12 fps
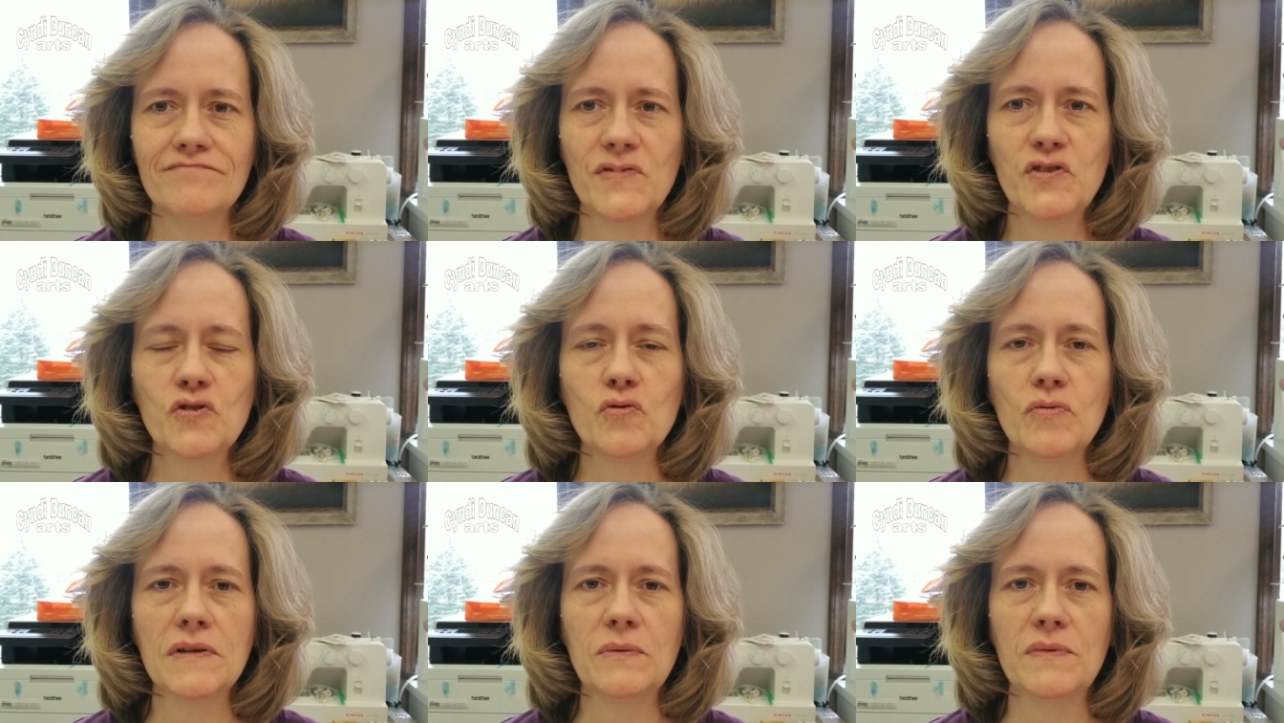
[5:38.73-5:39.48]

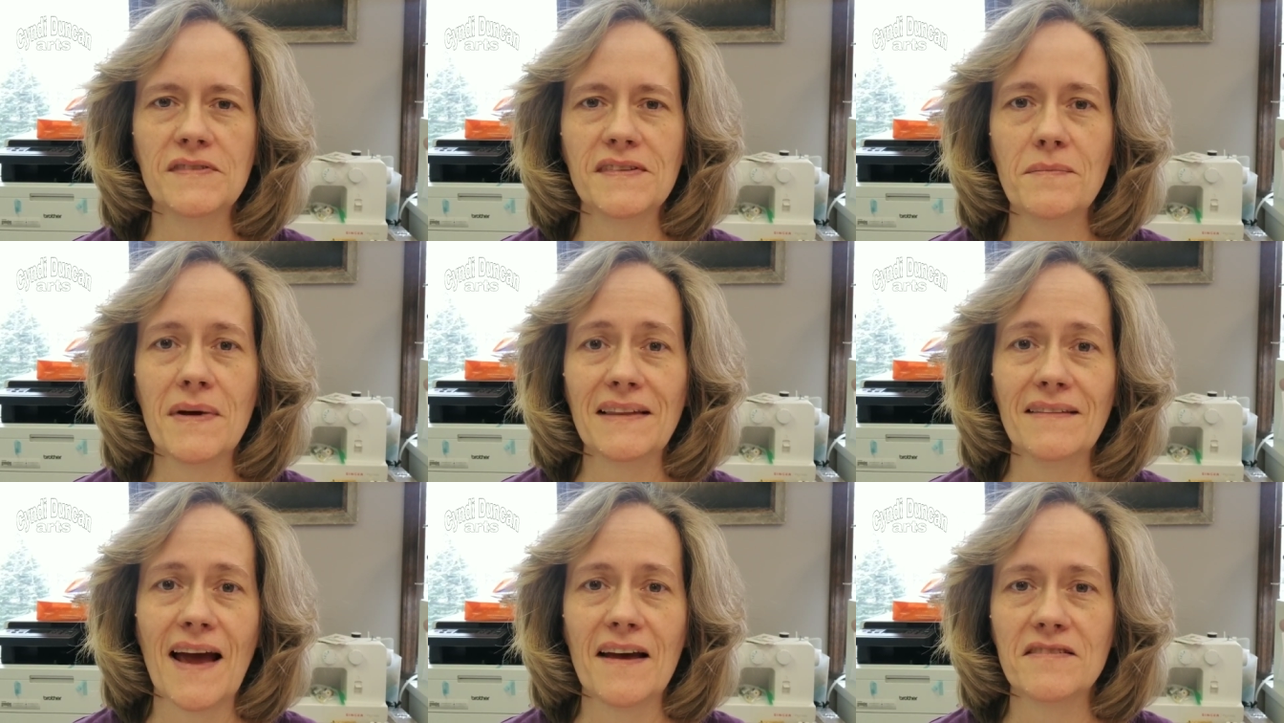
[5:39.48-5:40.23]
story was in my
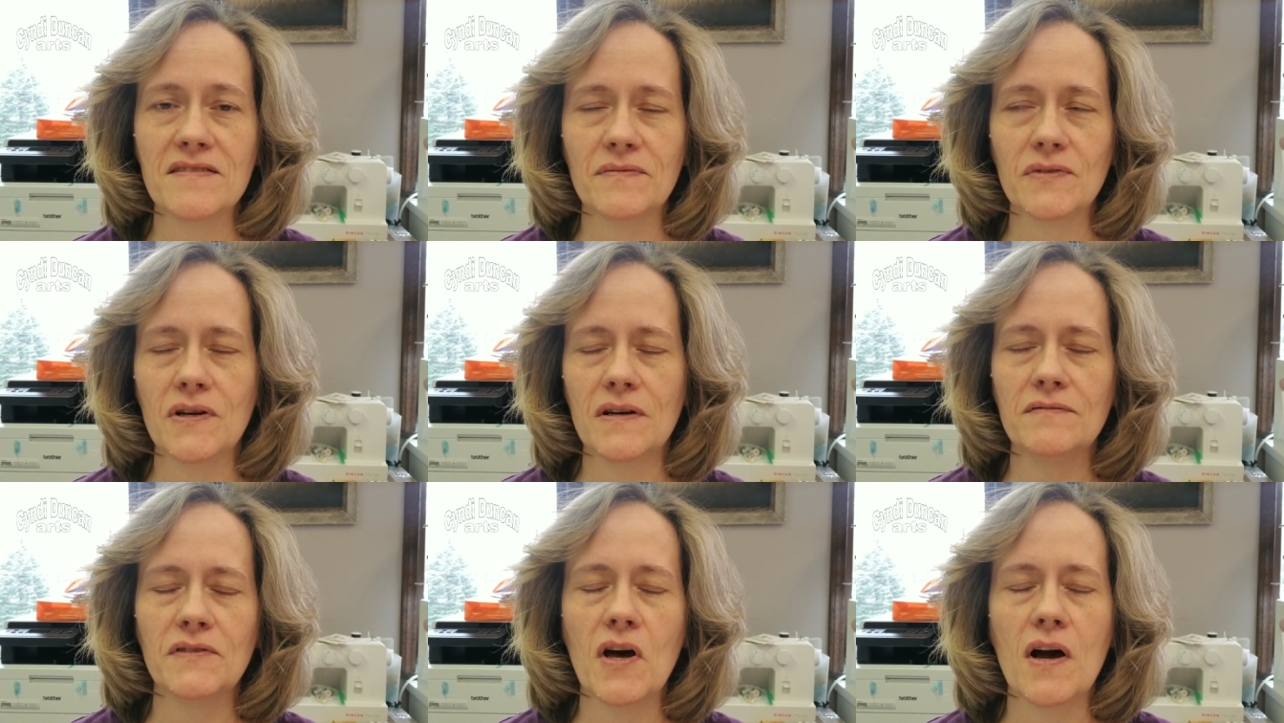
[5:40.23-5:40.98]
last
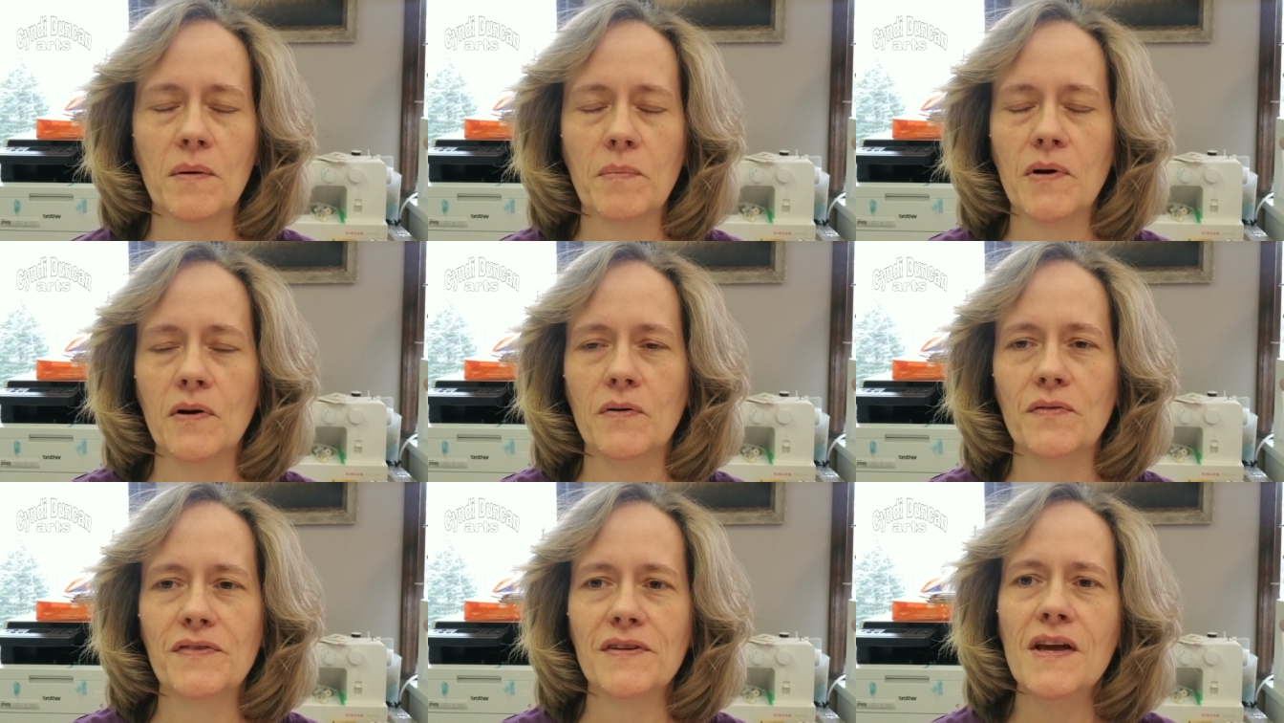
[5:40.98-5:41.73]
blog
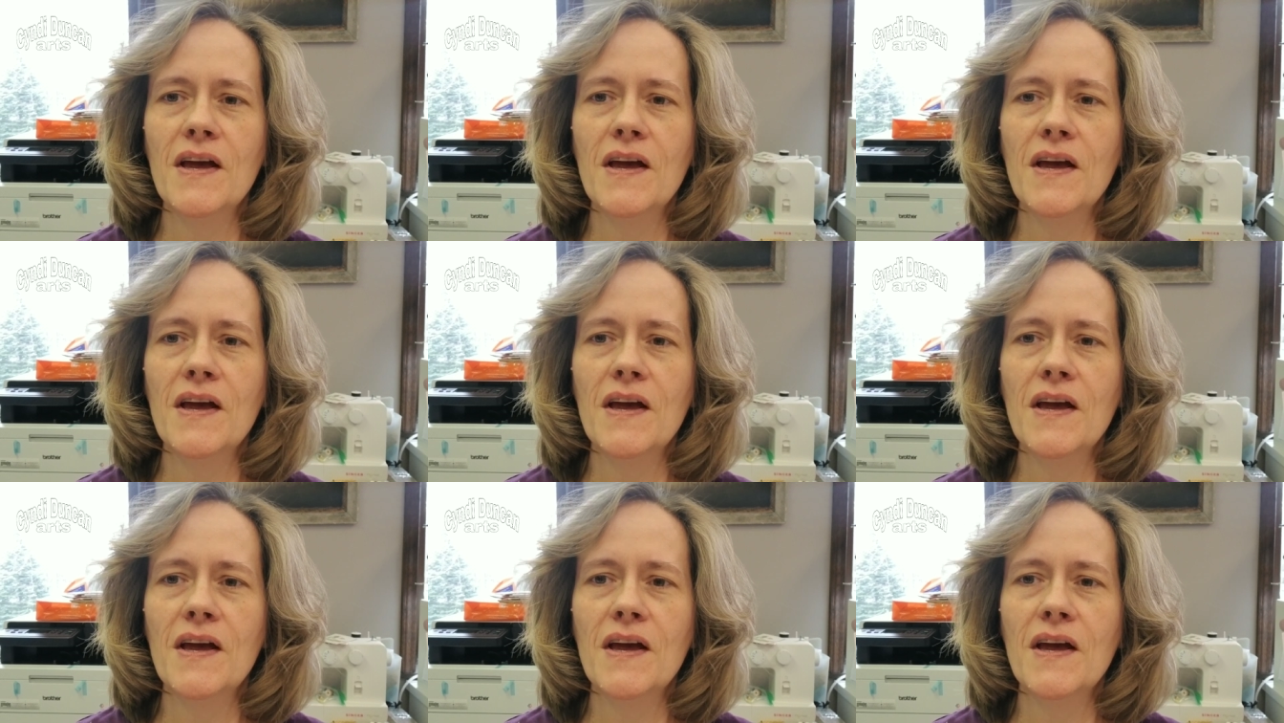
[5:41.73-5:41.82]
post